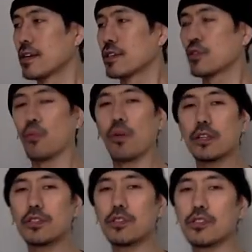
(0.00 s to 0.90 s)
So
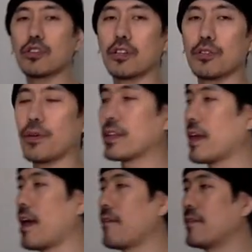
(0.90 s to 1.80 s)
once you start doing the
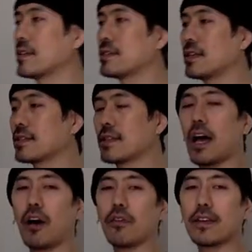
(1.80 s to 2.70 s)
heaven six
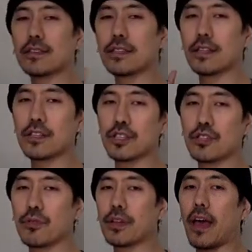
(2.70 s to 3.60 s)
now, instead of
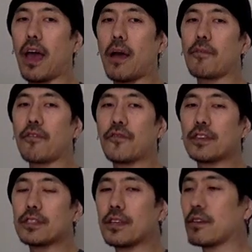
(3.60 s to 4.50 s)
just doing the hammer
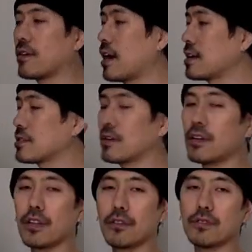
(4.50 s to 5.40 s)
fist here, I
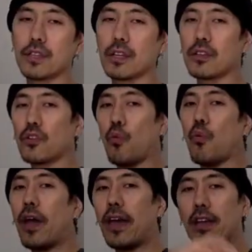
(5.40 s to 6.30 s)
started using the
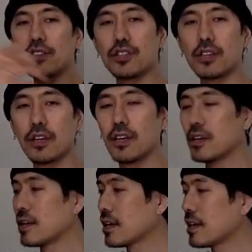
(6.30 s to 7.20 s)
wedge.
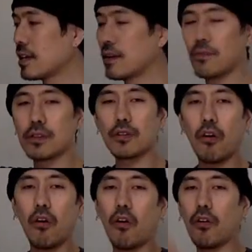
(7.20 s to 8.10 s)
It was
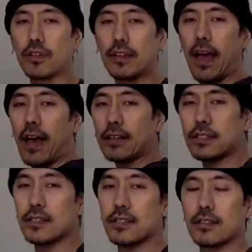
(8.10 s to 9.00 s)
all,
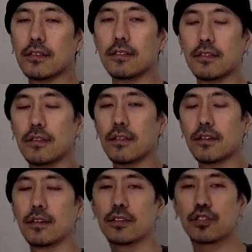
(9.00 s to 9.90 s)
that's
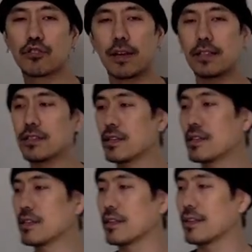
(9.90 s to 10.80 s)
the
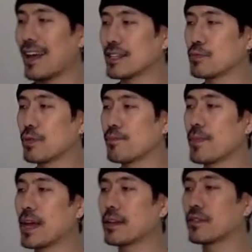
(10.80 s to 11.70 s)
transition. That's what
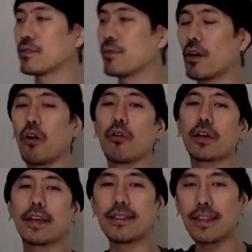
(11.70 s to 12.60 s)
made it to where,
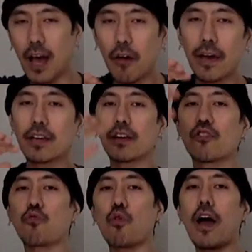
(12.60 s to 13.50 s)
okay, now I can
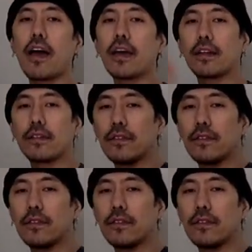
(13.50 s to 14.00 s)
grind.